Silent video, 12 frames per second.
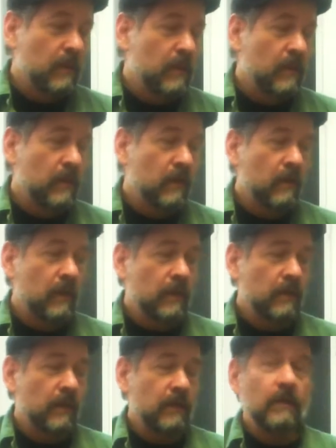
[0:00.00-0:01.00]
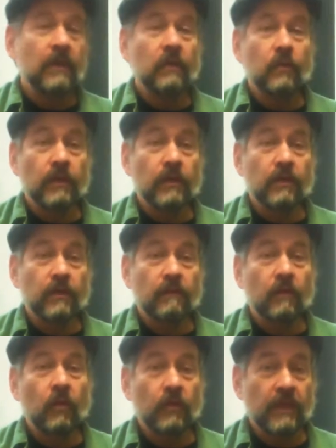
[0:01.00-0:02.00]
there is a sequence
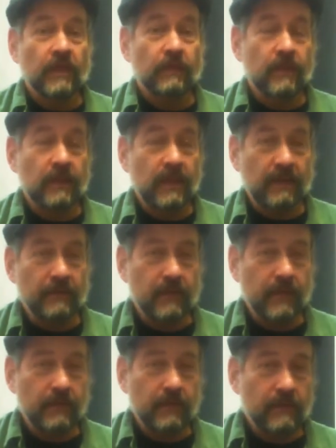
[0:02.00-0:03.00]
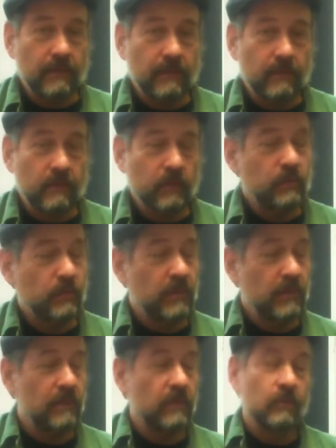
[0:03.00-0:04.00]
of whole steps and half steps, which
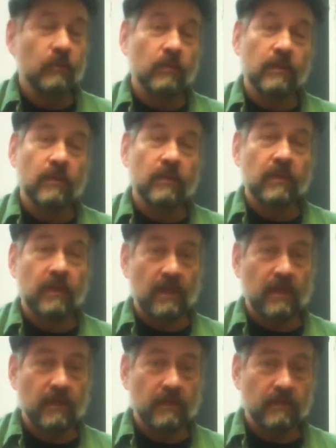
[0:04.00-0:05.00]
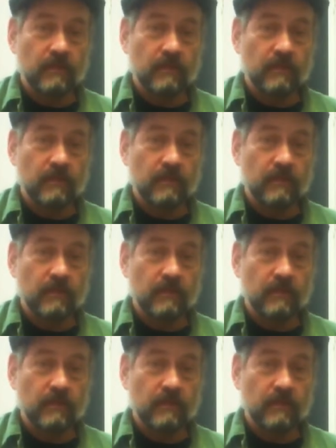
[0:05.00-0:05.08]
begins with C,